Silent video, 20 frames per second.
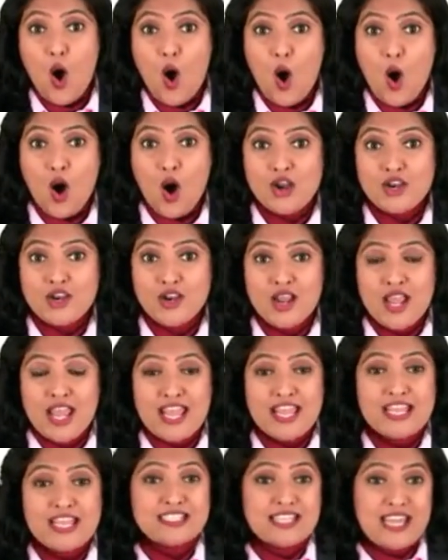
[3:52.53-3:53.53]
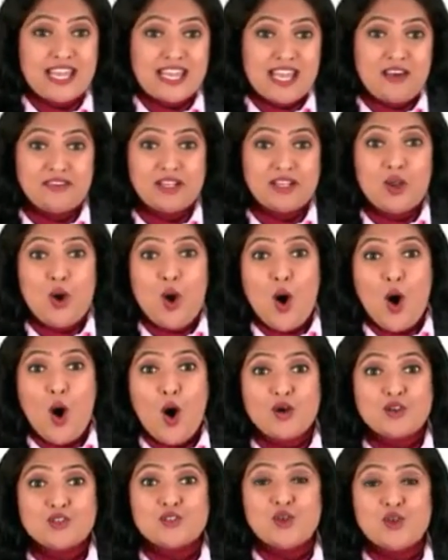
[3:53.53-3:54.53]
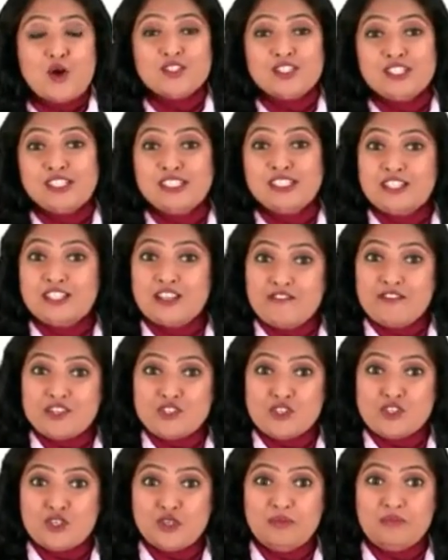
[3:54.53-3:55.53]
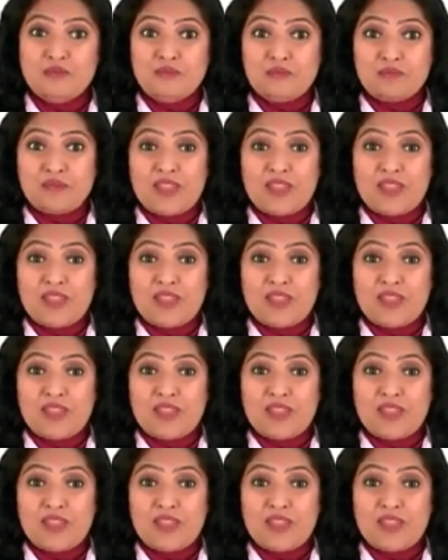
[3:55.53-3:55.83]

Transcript: or it can have an horizontal division